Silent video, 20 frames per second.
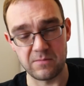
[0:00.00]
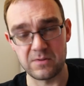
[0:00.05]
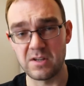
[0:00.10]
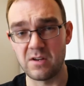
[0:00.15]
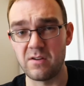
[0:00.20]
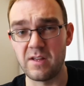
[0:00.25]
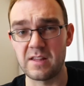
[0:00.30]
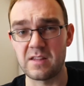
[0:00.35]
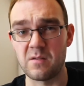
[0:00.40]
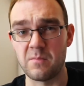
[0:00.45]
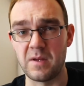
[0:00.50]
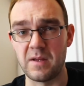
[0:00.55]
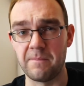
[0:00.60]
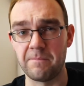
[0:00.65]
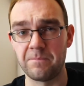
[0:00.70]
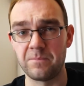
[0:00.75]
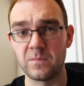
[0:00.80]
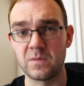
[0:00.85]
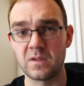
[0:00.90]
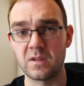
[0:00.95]
So that's a bit
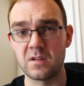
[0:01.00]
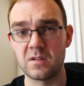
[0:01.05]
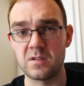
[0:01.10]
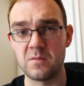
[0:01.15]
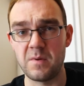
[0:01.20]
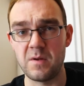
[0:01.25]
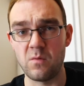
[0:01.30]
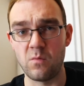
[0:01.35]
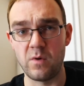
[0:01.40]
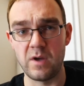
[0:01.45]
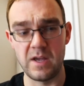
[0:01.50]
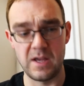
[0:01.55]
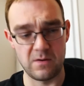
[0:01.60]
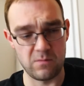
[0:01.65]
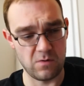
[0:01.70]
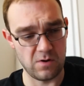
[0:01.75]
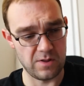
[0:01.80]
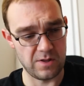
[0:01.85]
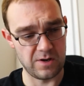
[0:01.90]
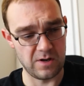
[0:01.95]
it's a bit weird
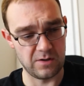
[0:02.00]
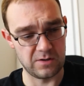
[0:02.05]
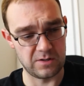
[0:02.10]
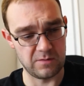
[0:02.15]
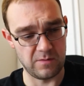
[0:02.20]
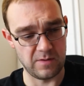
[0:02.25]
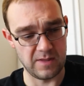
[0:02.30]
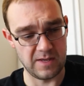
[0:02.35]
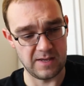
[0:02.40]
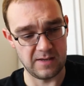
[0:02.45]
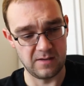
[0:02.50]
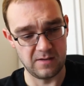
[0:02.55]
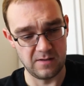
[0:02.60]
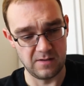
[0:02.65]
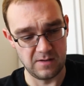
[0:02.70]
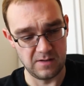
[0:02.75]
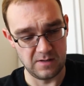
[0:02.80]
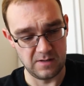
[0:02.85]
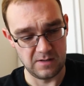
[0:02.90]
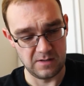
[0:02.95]
why they're not doing that.
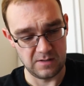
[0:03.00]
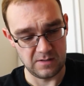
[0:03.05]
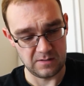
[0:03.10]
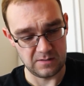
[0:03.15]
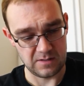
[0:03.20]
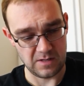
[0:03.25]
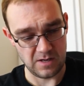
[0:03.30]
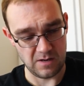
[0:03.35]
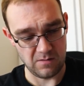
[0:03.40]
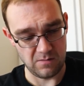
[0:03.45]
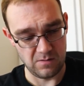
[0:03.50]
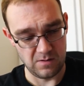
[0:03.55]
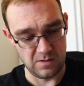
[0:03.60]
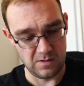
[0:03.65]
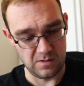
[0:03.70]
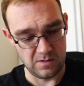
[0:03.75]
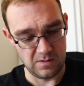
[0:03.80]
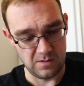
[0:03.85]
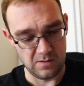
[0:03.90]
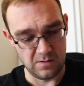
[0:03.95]
So
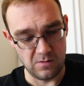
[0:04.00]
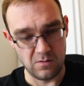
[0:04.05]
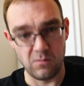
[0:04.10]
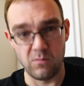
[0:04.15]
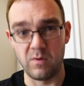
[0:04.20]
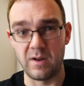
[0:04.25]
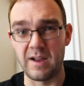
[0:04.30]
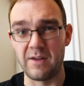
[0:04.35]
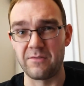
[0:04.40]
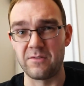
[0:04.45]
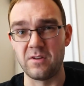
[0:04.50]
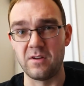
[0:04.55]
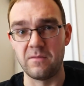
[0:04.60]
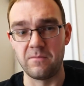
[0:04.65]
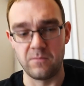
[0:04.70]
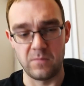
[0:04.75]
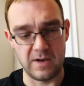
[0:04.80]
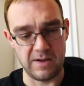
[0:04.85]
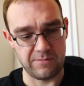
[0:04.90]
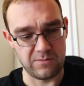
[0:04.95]
we'll have to
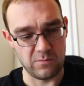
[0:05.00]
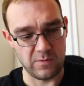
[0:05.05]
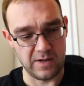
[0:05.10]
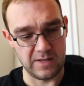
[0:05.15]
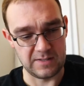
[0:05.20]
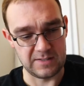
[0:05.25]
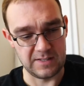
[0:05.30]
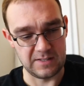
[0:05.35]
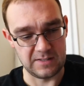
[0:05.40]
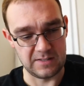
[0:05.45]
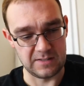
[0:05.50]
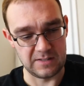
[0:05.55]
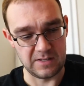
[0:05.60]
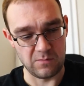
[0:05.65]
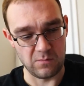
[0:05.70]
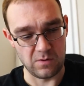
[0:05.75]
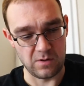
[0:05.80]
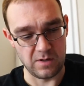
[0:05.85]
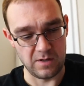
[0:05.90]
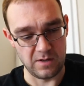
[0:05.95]
we'll have to wait and see to see
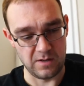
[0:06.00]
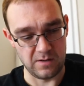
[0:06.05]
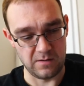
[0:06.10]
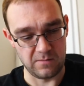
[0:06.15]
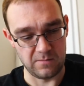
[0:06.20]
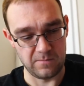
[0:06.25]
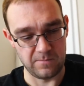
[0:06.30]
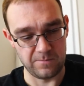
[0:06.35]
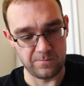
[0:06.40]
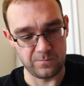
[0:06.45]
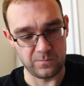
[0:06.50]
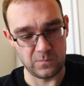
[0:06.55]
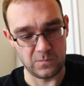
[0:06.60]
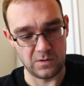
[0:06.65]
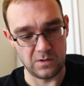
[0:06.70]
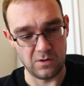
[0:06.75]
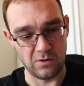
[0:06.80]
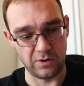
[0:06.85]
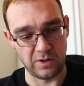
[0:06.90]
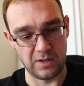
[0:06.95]
what uh,
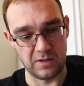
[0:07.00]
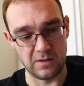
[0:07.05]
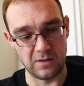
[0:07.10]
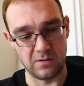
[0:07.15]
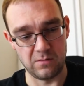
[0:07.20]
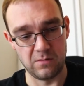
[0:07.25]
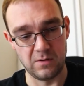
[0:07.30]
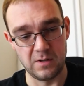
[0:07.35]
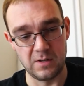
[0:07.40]
Nike do.